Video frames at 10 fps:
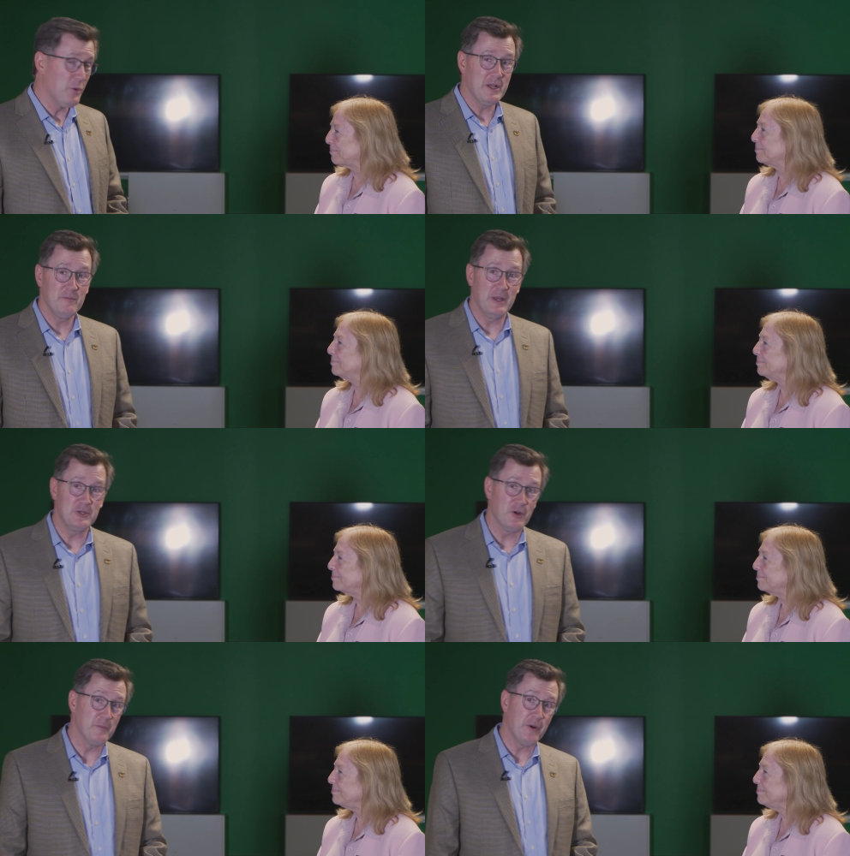Speaker 1: what have been
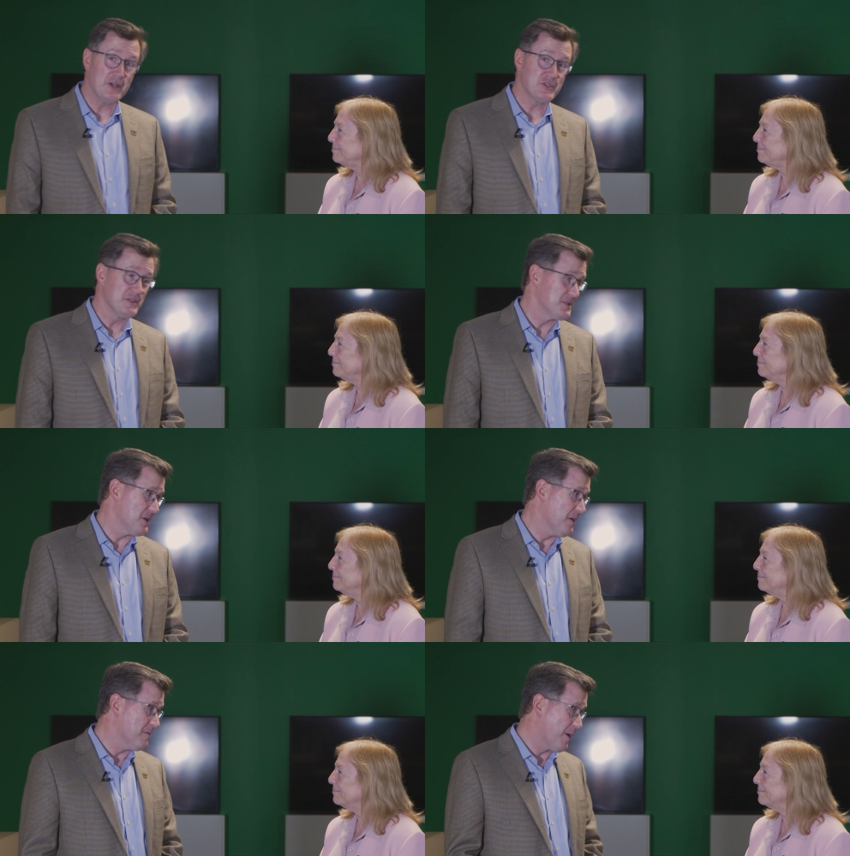your impressions
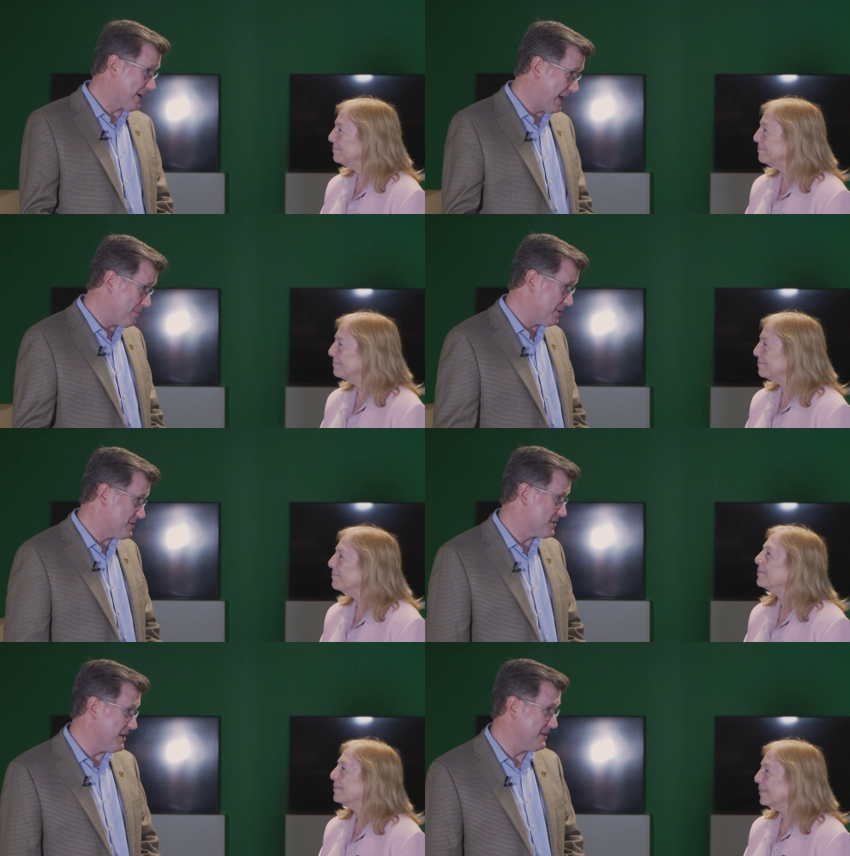of our
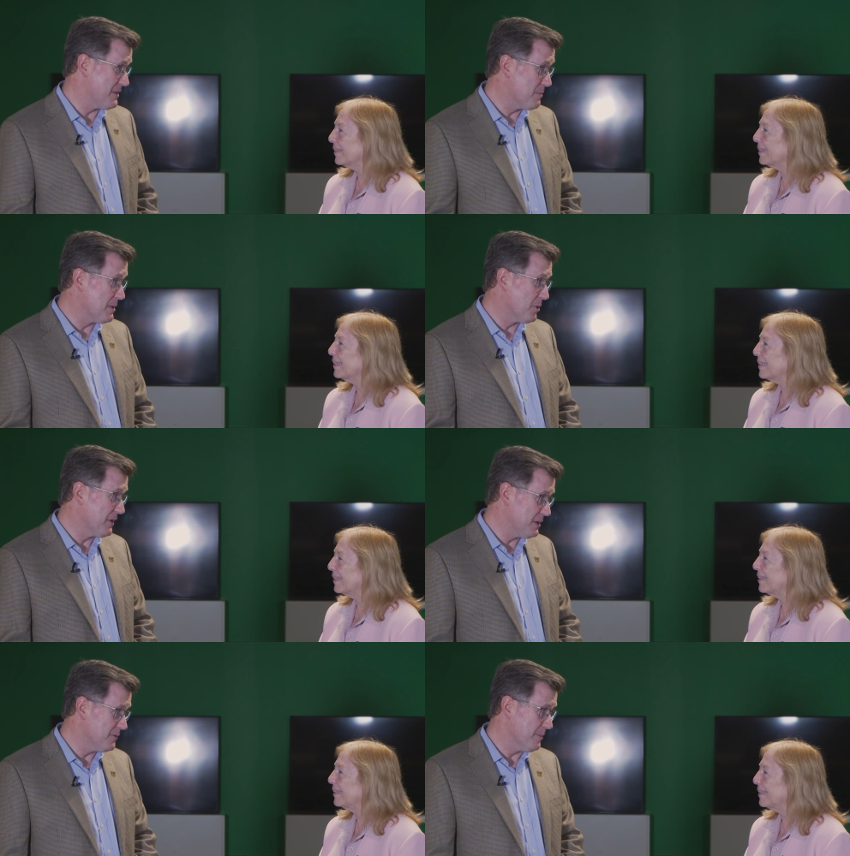campus and the people
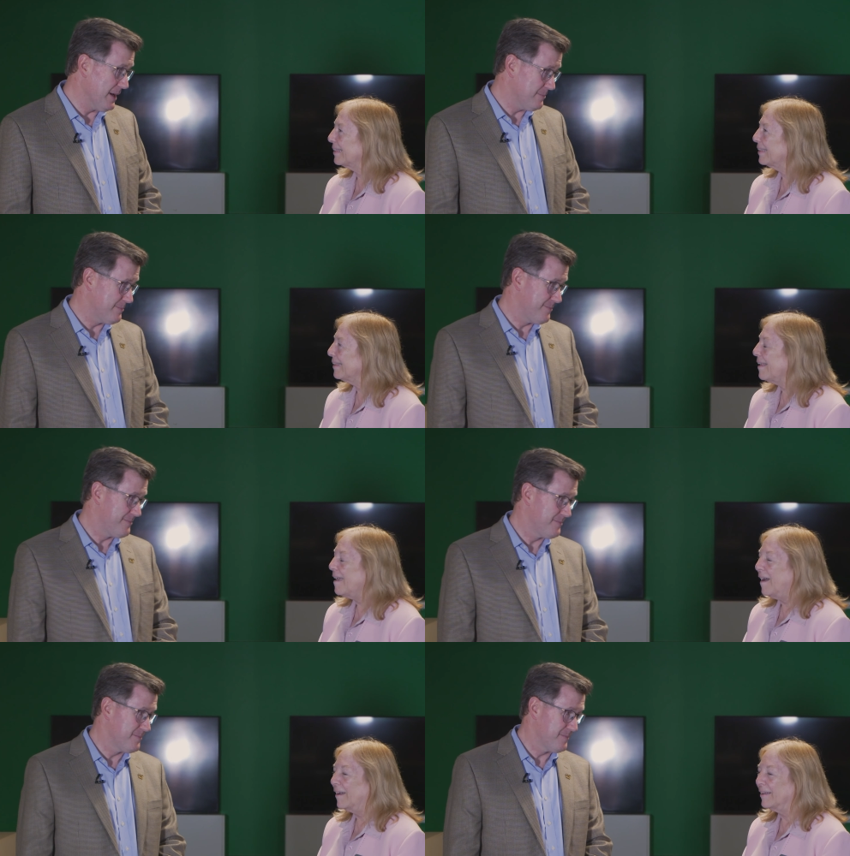that you've met?
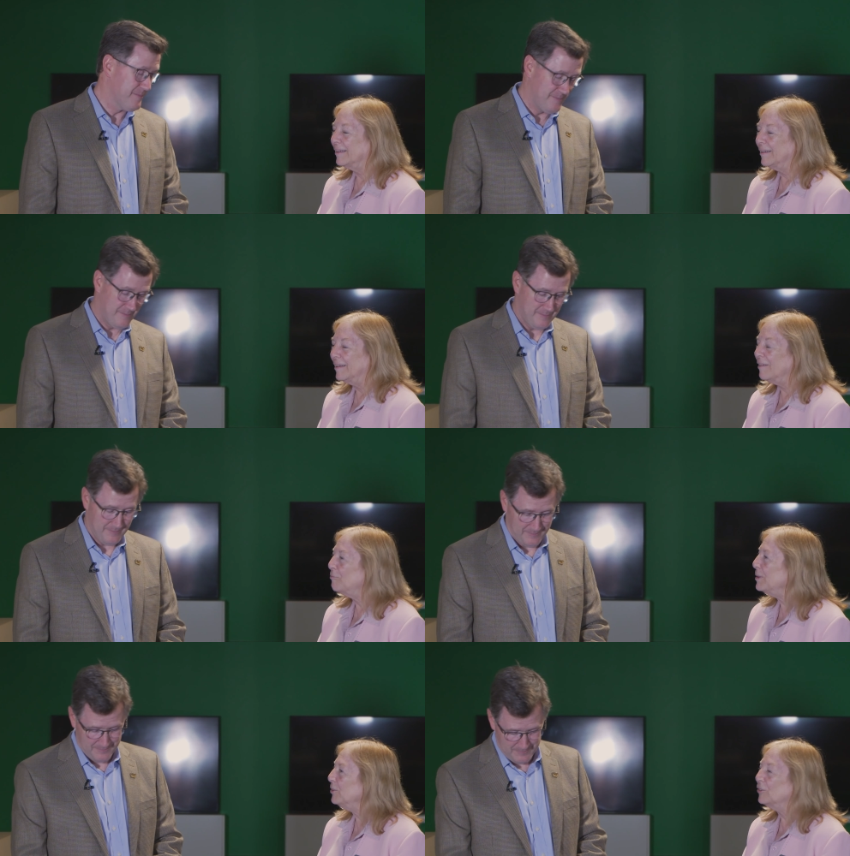
Speaker 2: I
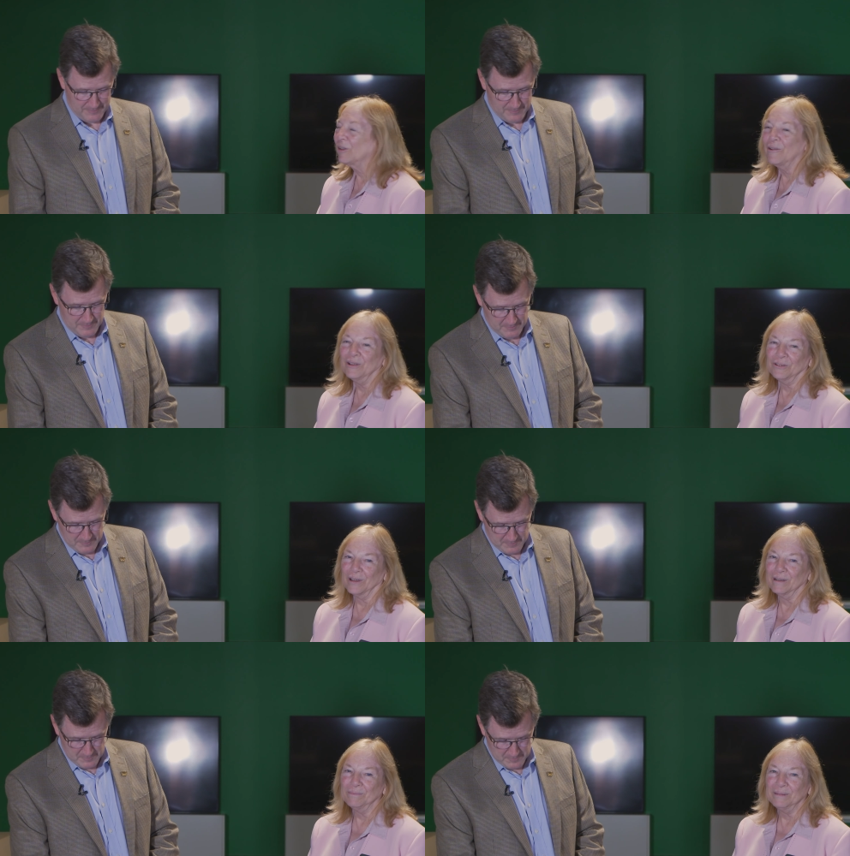have been so
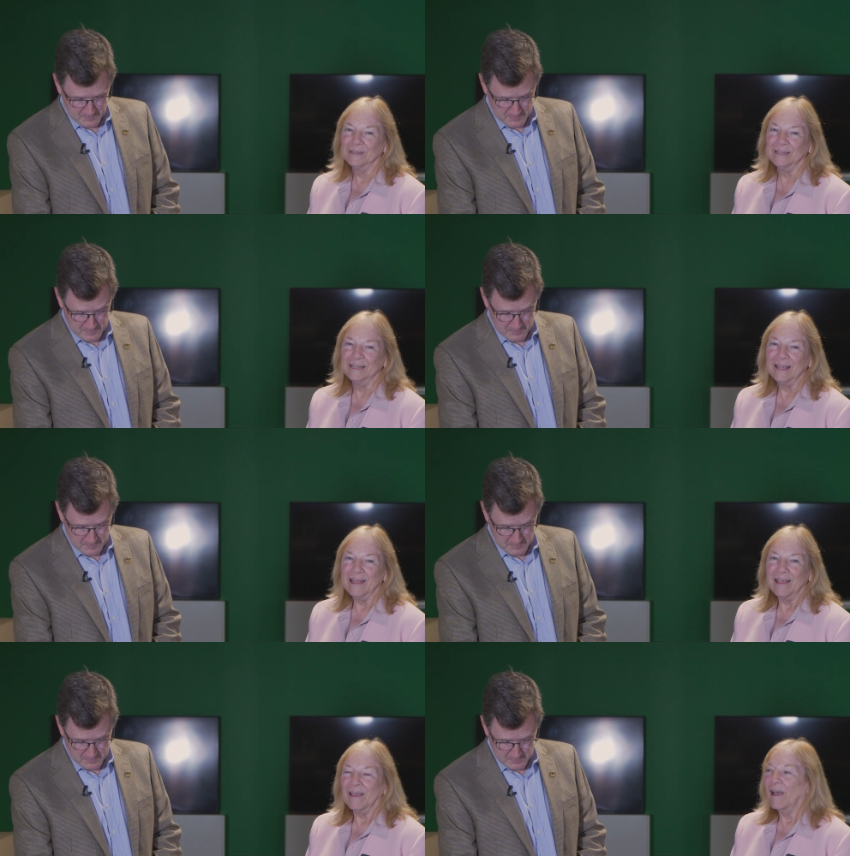incredibly
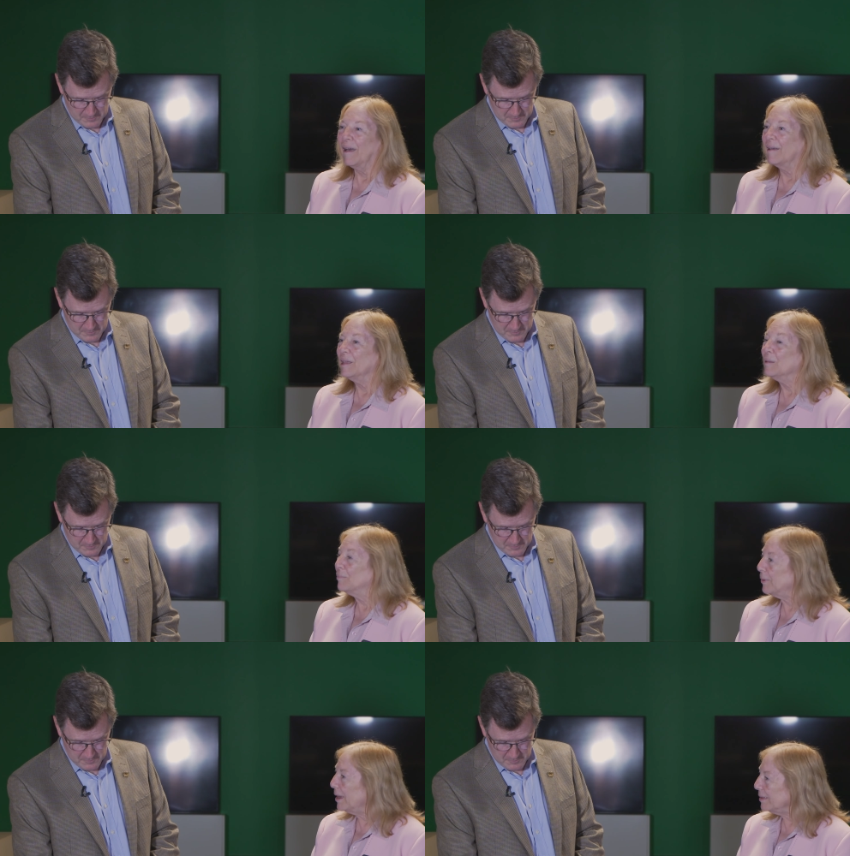
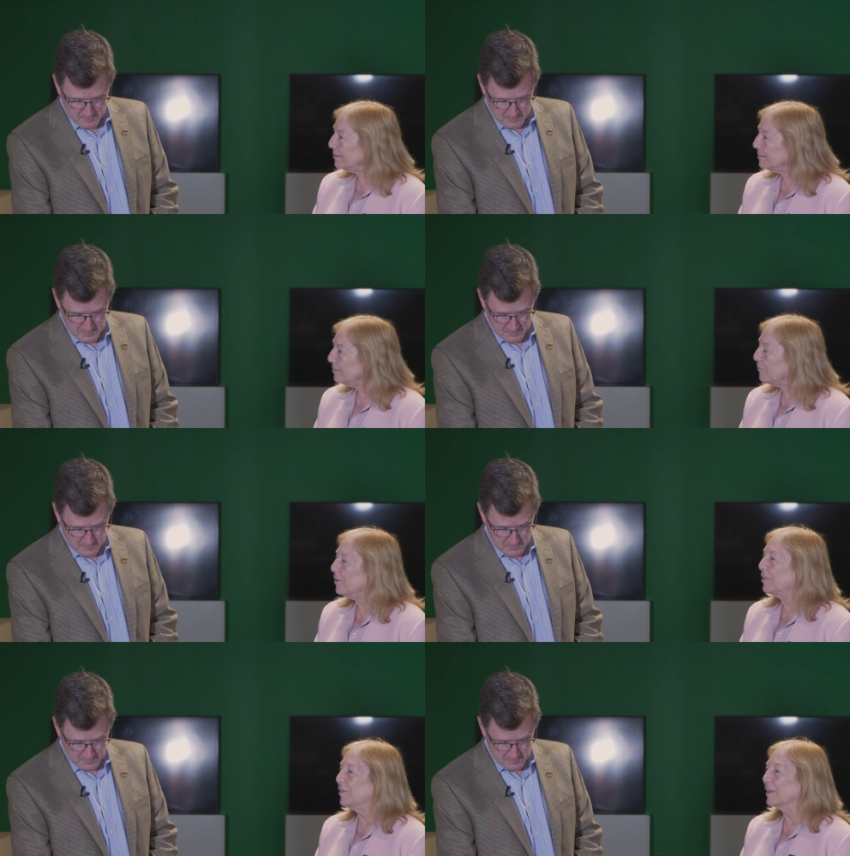impressed
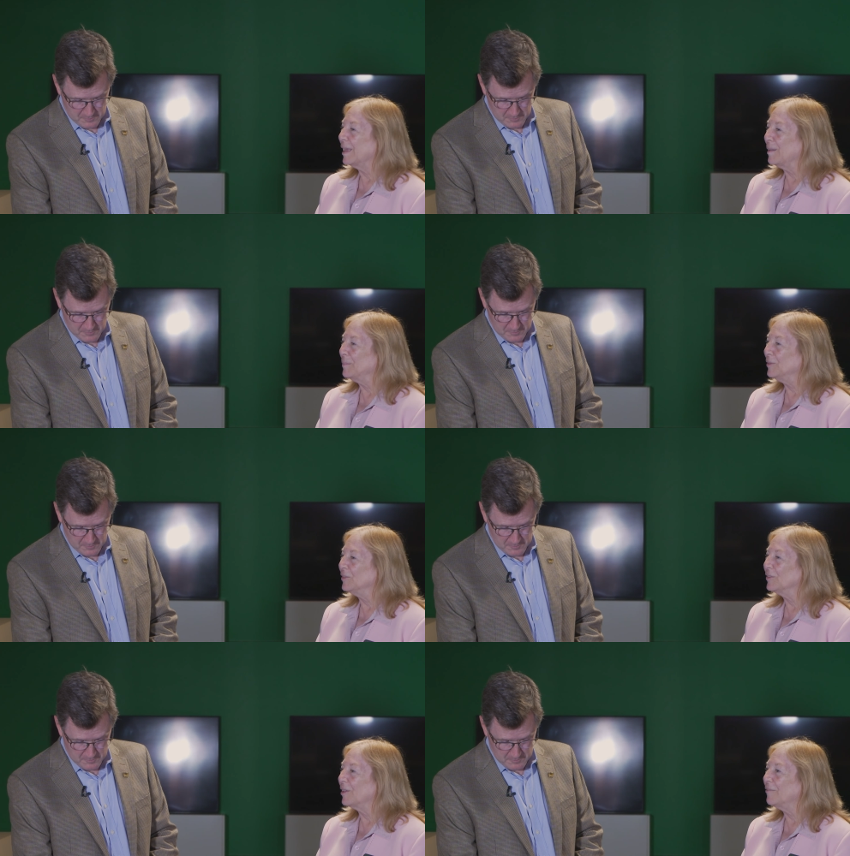with the campus
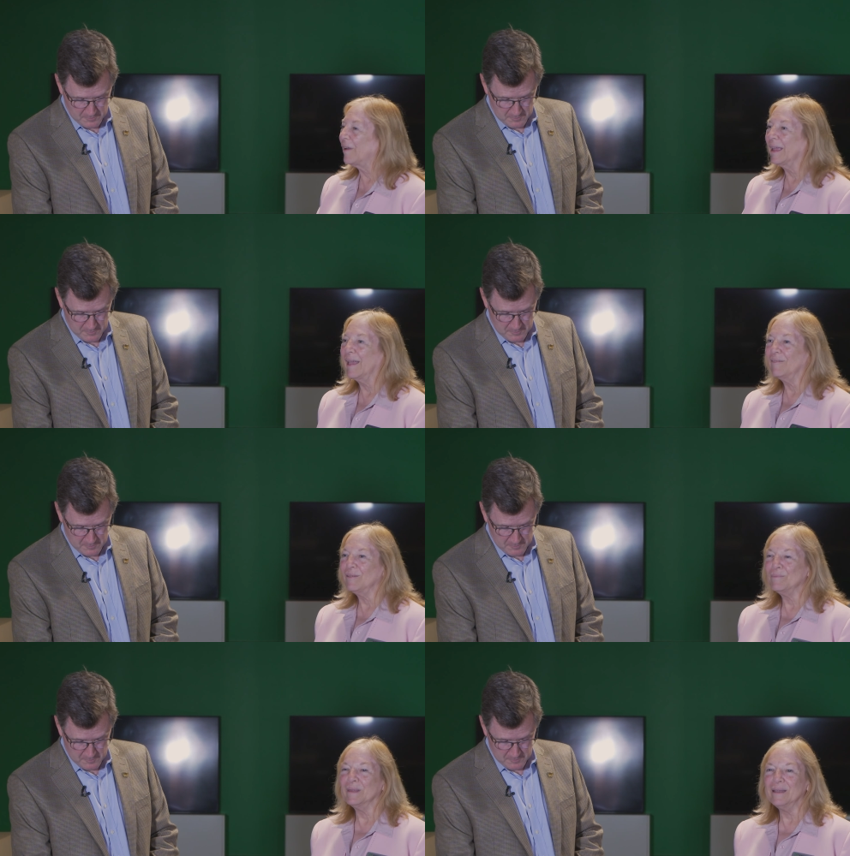itself. I
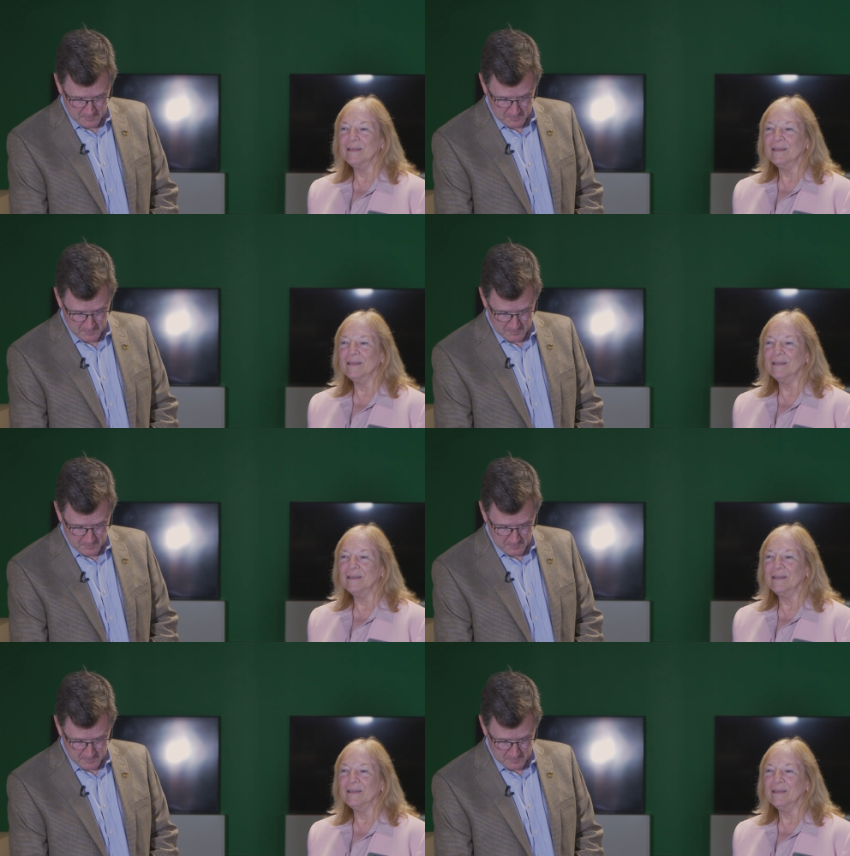haven't been